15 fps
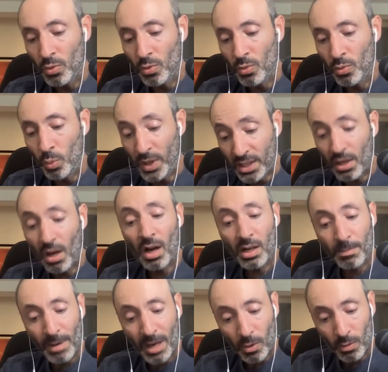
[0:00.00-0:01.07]
We talk
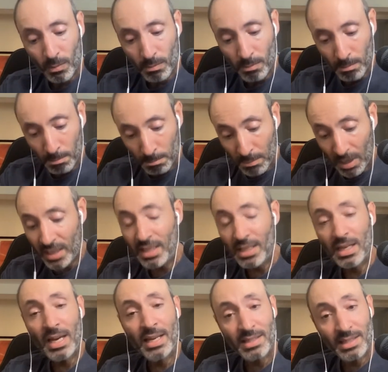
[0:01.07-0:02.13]
about
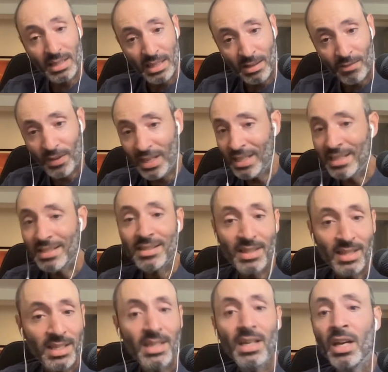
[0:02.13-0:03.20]
money as if it is
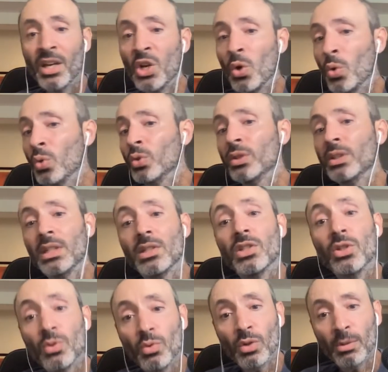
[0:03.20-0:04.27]
the and only
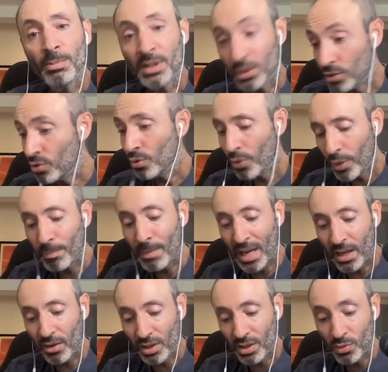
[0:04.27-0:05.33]
tool, but the truth of the
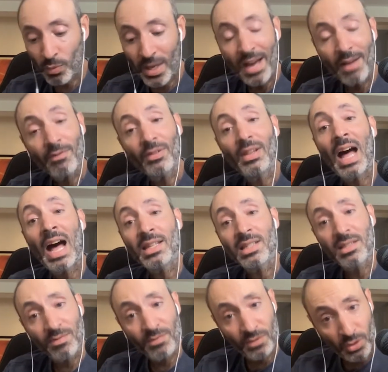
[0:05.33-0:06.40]
matter is we have lots
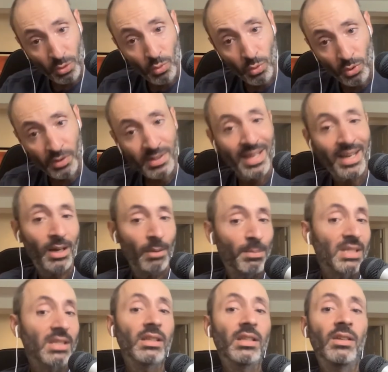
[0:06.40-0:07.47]
of tools that help
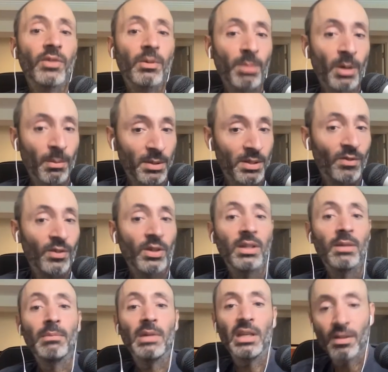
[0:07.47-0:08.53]
us live a purposeful
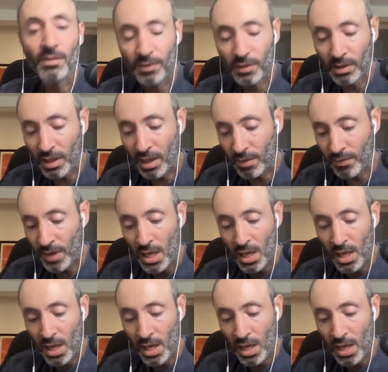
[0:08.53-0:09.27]
and meaningful life.